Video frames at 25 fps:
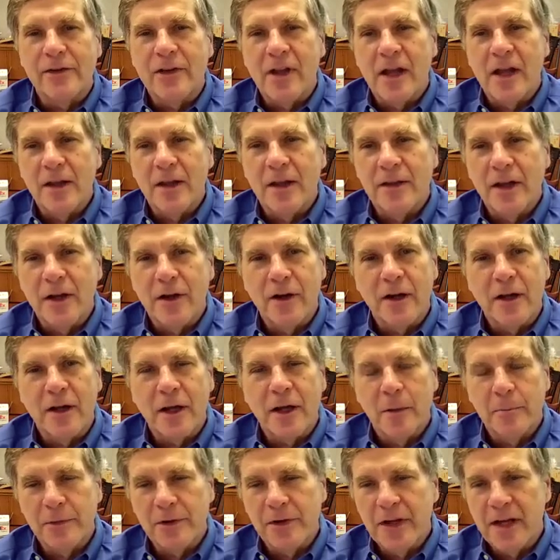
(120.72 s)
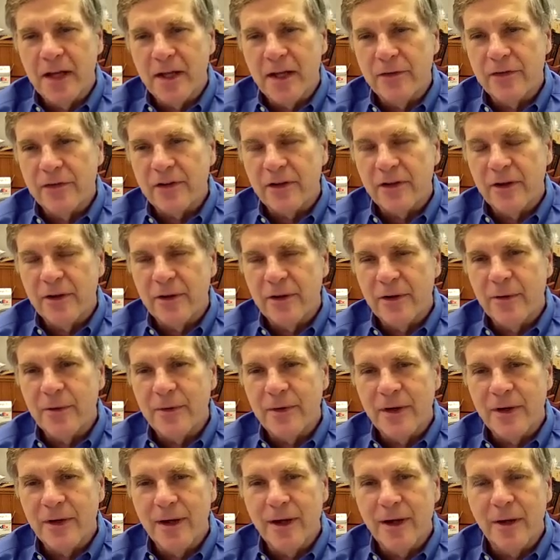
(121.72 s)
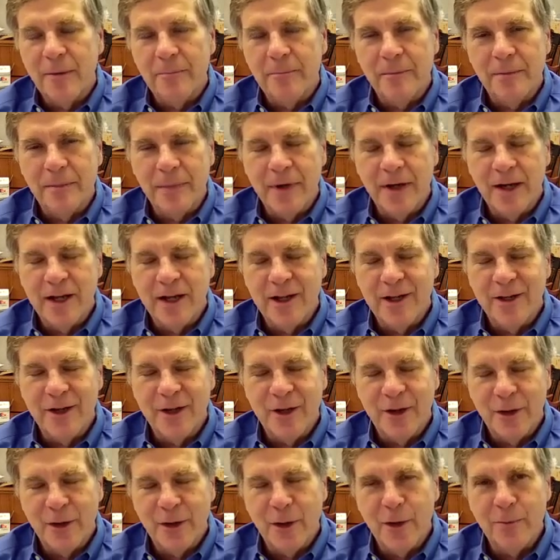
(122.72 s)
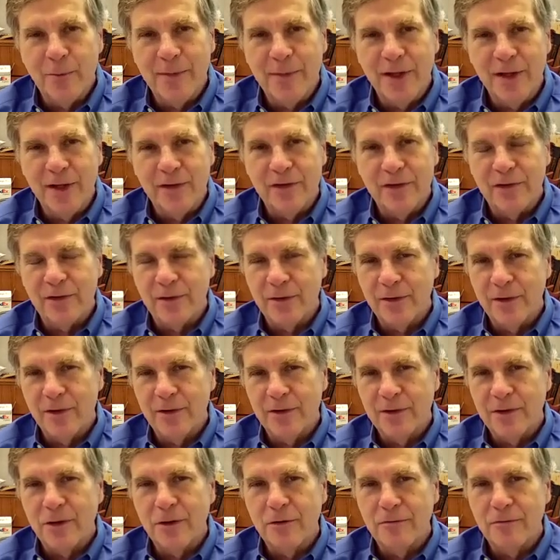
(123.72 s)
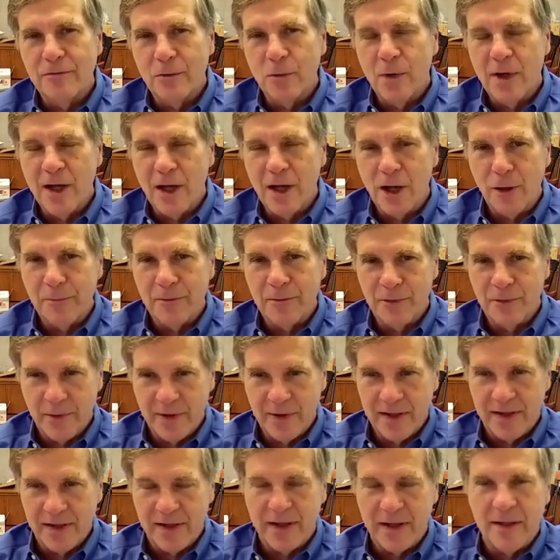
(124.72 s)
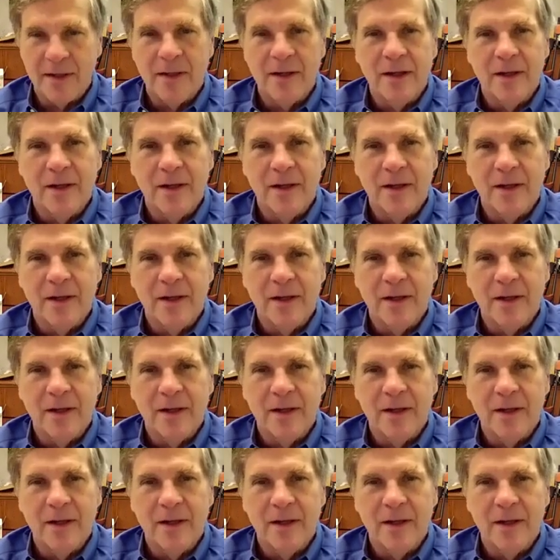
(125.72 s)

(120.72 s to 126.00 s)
down there a couple days ago, by no means are they overwhelmed with it.